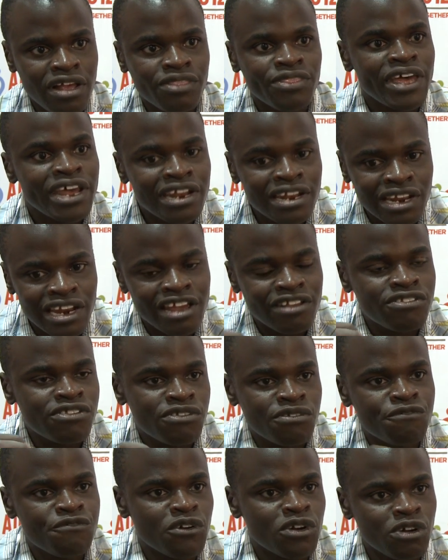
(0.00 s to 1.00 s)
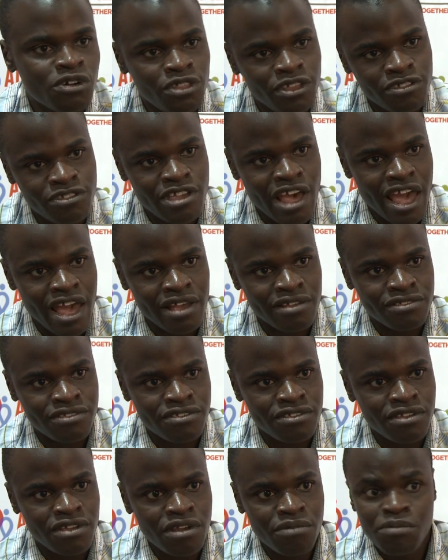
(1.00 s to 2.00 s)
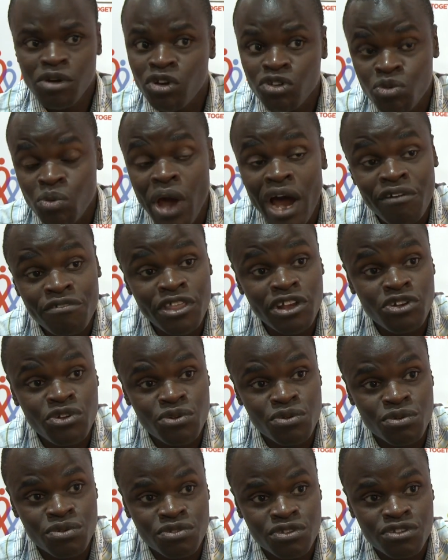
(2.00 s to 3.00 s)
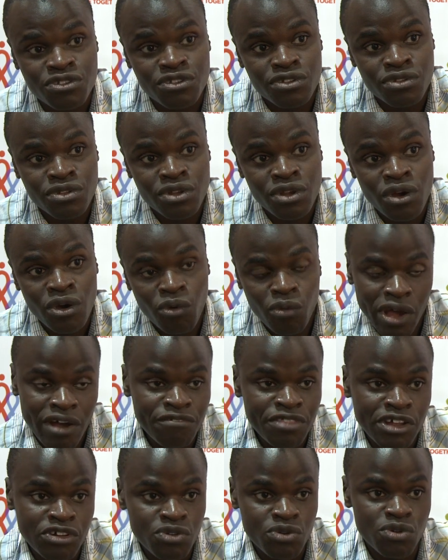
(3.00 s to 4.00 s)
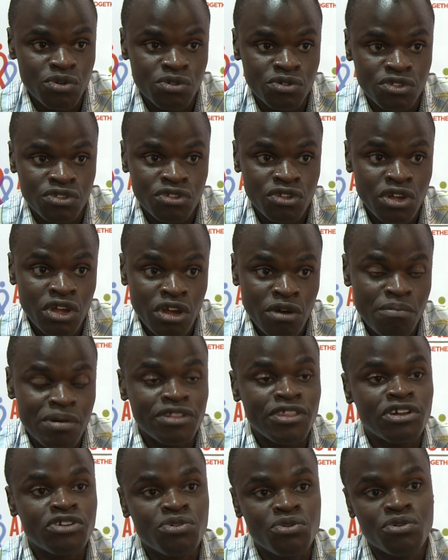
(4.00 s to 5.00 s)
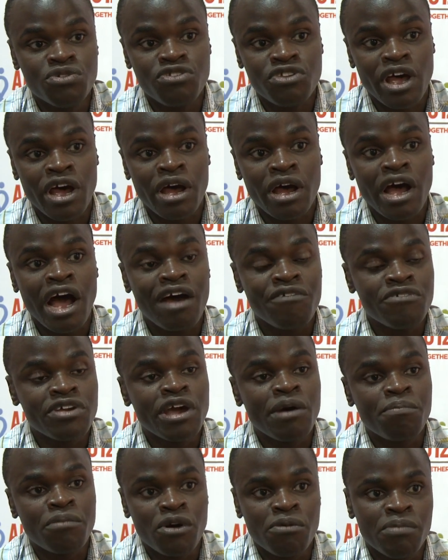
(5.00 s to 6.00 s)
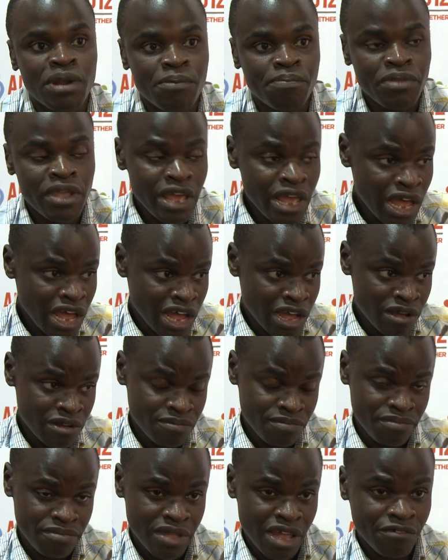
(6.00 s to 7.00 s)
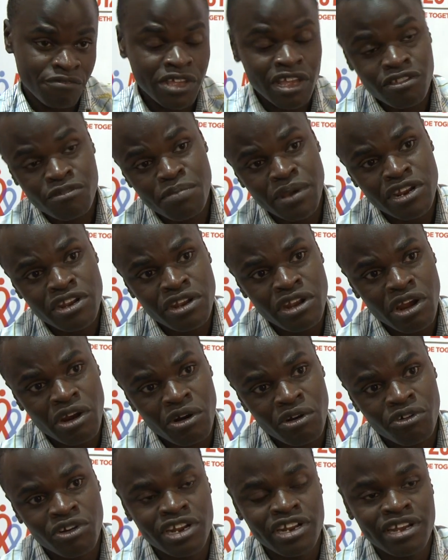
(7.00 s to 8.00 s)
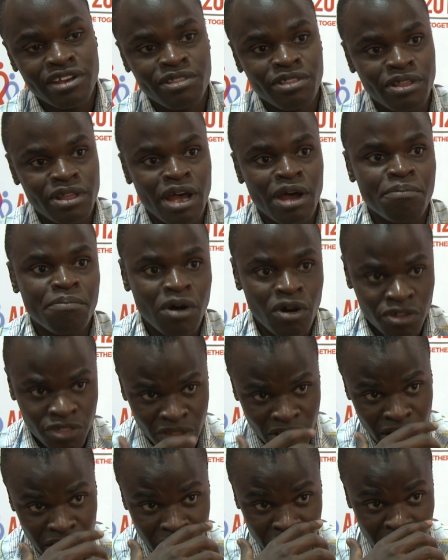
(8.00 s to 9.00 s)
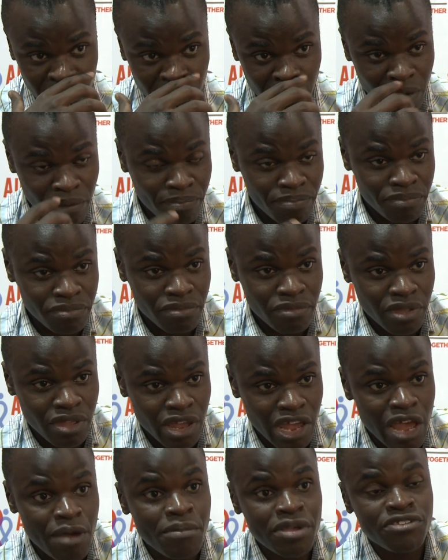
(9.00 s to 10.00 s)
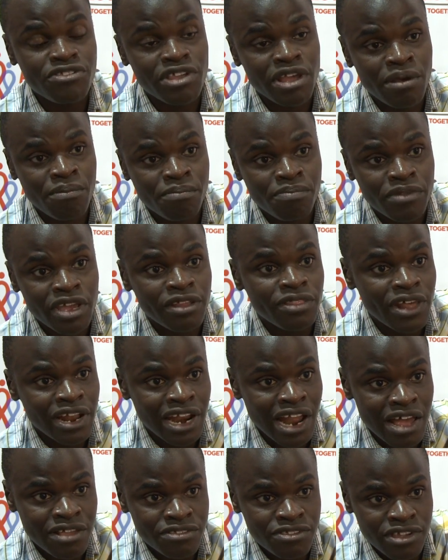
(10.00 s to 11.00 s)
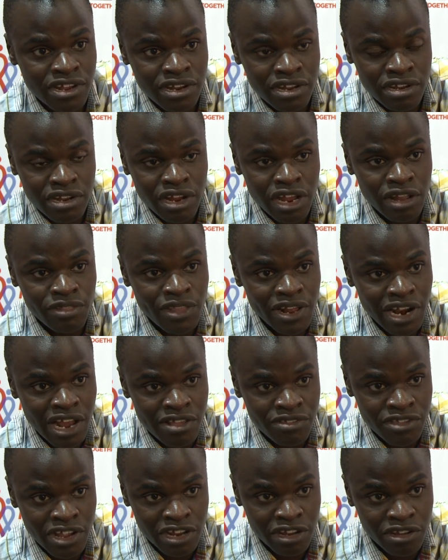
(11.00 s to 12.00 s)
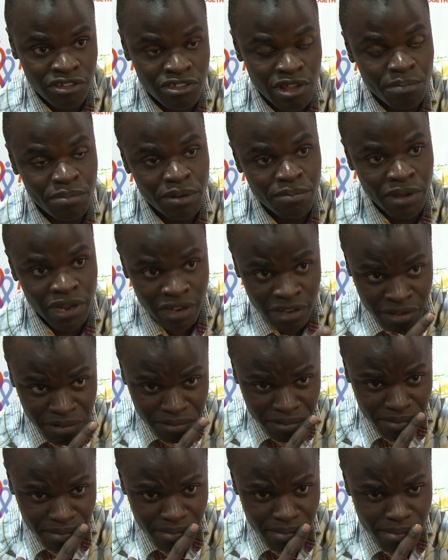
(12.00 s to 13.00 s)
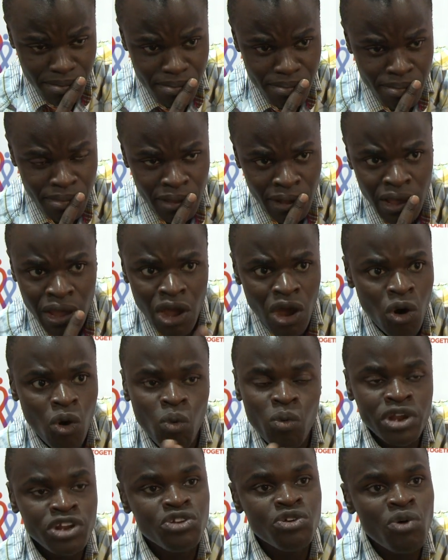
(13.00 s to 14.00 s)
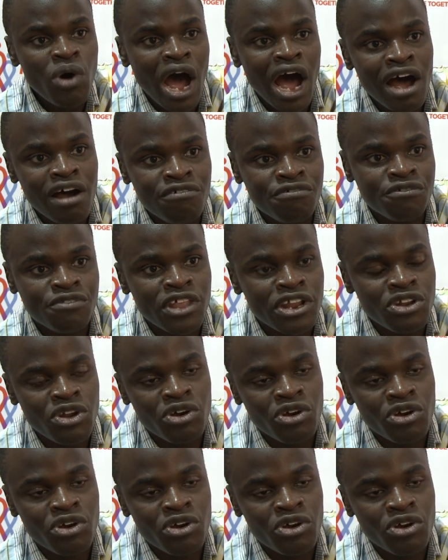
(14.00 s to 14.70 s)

then let's follow the science, because we have the tools. We have the tools, but the tools are having a problem. I've just been reading about MSM in the Lancet supplement. We do have the